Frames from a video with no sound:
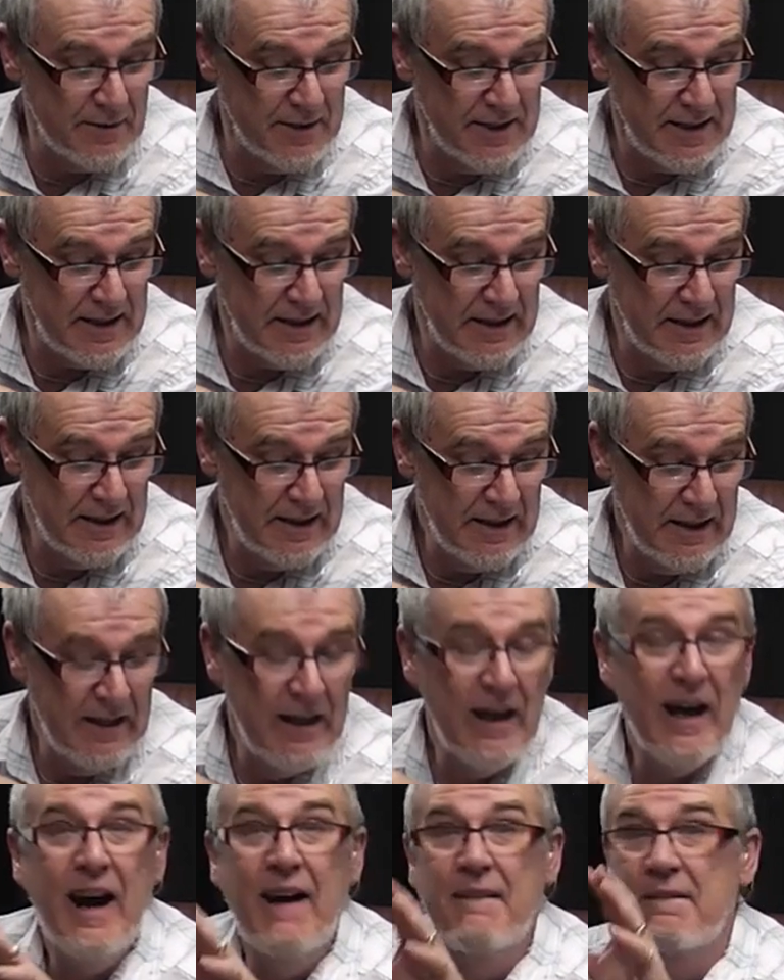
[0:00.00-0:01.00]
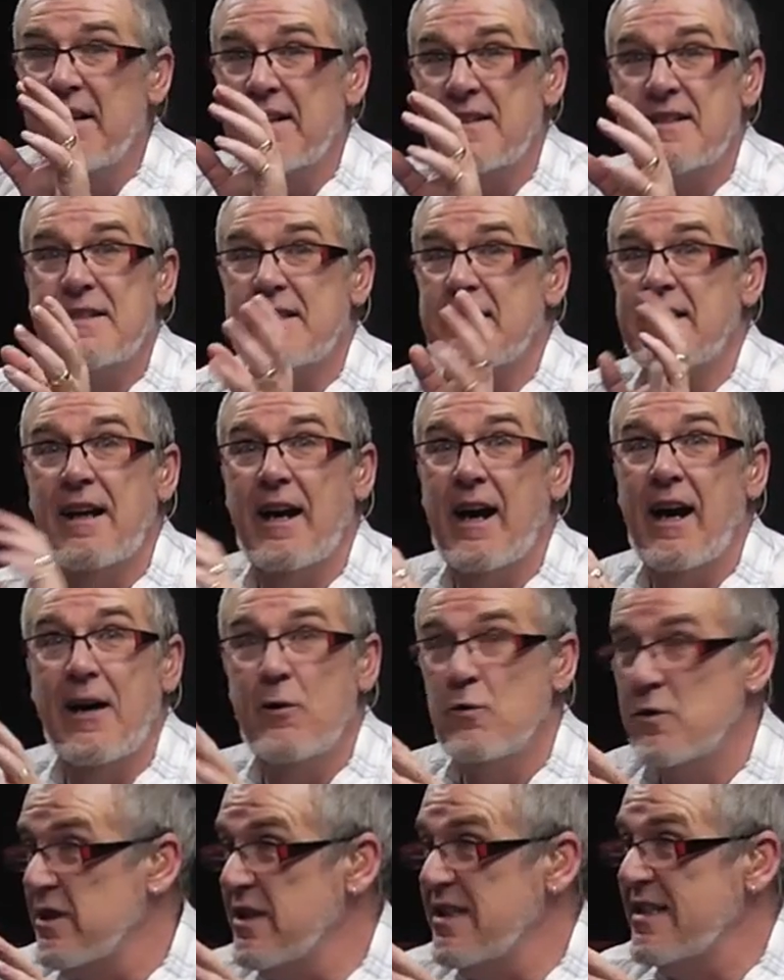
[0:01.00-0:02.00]
it. And that's, I
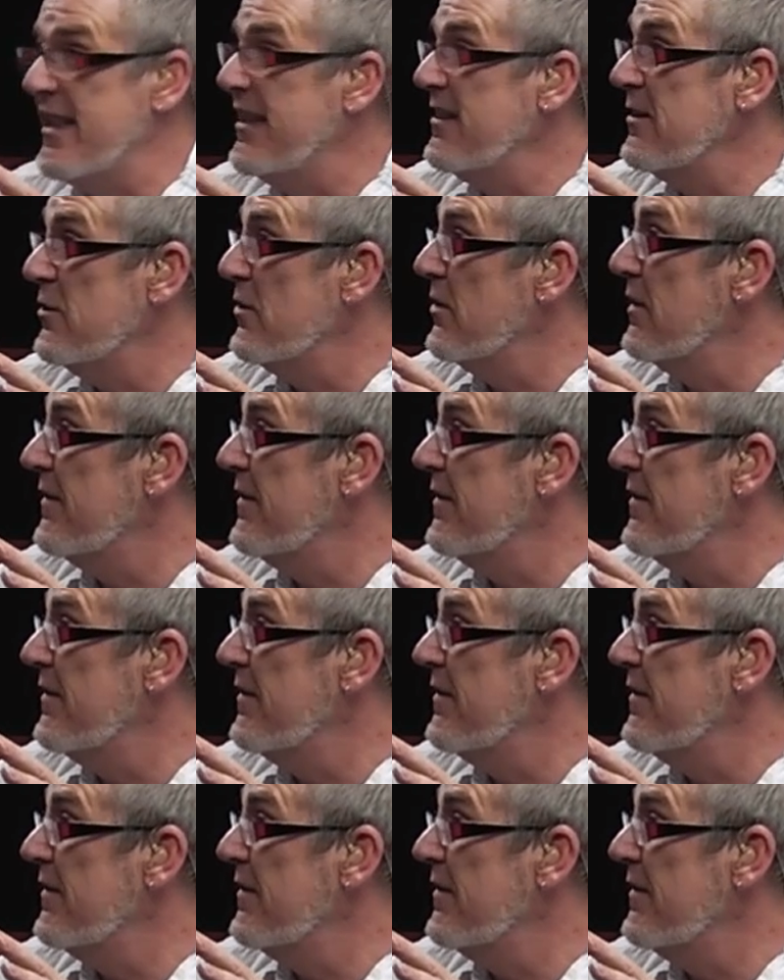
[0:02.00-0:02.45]
understand Dr.